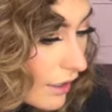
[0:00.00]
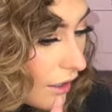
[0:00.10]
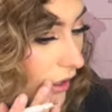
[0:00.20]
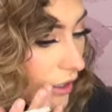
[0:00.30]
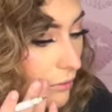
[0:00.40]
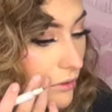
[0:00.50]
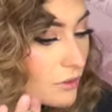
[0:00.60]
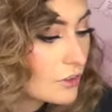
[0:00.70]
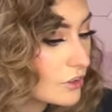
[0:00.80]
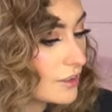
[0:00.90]
I will
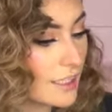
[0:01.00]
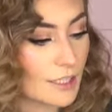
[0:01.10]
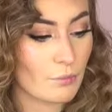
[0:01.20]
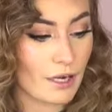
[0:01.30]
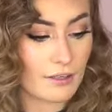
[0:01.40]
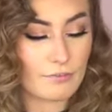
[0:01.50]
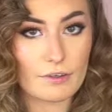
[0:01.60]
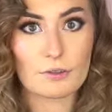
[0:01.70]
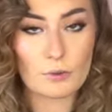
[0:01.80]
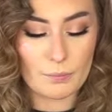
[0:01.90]
literally just take my
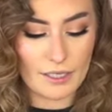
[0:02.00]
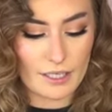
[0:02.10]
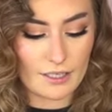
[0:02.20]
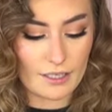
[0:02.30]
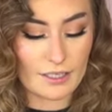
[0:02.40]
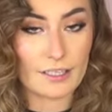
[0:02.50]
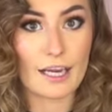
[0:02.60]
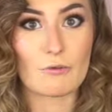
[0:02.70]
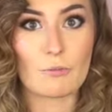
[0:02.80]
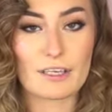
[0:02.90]
freckle pen and
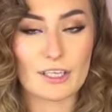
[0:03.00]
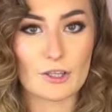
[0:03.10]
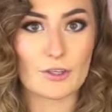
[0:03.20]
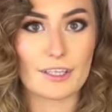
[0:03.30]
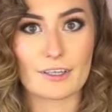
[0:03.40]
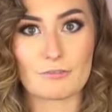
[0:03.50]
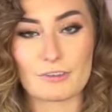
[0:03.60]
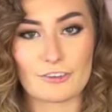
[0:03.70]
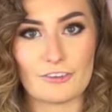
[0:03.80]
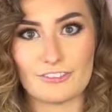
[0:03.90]
I will make it look like a
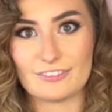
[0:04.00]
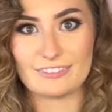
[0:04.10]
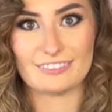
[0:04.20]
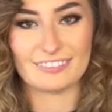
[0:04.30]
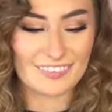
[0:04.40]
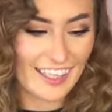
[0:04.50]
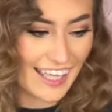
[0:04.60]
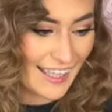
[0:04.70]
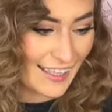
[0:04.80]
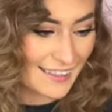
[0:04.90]
freckle.
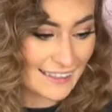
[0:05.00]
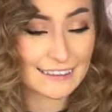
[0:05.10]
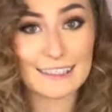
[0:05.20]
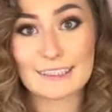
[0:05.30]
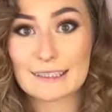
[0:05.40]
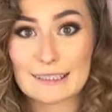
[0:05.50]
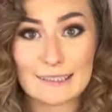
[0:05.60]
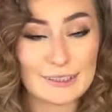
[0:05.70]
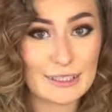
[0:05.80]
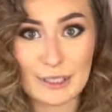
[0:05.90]
Because,
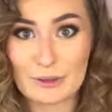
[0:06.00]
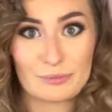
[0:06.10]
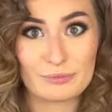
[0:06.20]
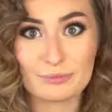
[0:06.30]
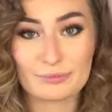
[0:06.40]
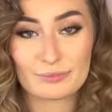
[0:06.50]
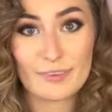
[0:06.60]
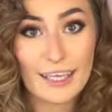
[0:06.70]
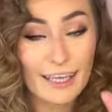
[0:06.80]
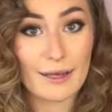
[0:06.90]
you know,
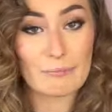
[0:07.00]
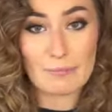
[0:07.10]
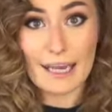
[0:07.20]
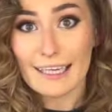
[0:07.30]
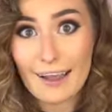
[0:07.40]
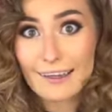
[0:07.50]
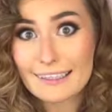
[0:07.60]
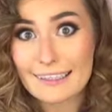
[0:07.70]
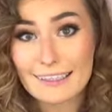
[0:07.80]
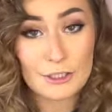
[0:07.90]
by
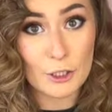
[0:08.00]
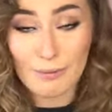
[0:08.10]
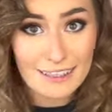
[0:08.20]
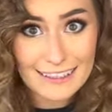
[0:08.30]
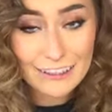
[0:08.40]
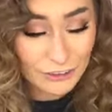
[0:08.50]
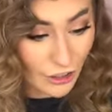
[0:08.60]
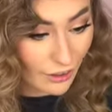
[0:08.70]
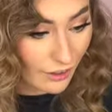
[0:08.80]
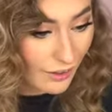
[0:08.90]
acne, nobody needs
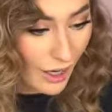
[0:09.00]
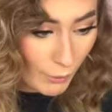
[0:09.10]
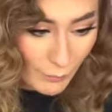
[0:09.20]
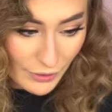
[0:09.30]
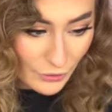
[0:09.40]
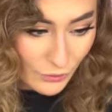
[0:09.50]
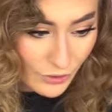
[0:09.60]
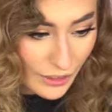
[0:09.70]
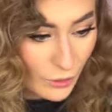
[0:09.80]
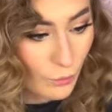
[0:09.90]
ya. I'm gonna you look
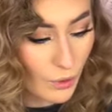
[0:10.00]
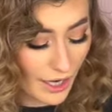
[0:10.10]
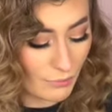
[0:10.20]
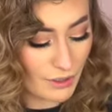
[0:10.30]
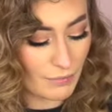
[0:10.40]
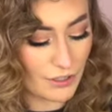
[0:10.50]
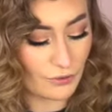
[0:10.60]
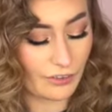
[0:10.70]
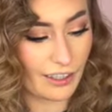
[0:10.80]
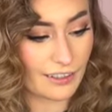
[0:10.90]
like what I want to make you
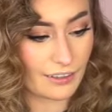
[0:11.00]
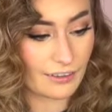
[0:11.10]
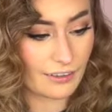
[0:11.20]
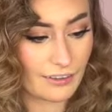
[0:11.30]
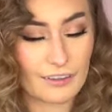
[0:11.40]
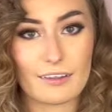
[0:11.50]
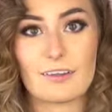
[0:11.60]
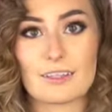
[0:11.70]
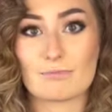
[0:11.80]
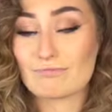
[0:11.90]
look like.
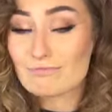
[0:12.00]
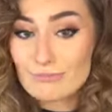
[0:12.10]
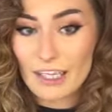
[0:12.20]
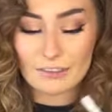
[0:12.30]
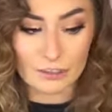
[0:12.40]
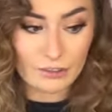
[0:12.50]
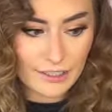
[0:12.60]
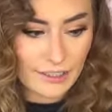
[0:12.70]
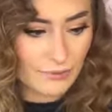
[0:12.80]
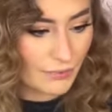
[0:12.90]

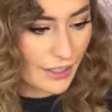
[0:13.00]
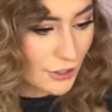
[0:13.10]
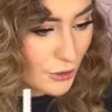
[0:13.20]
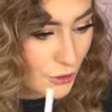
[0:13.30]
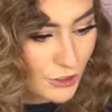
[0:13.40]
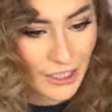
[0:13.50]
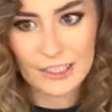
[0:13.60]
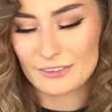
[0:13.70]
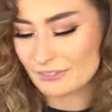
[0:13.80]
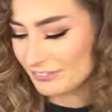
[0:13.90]
Sorry, like you're gone.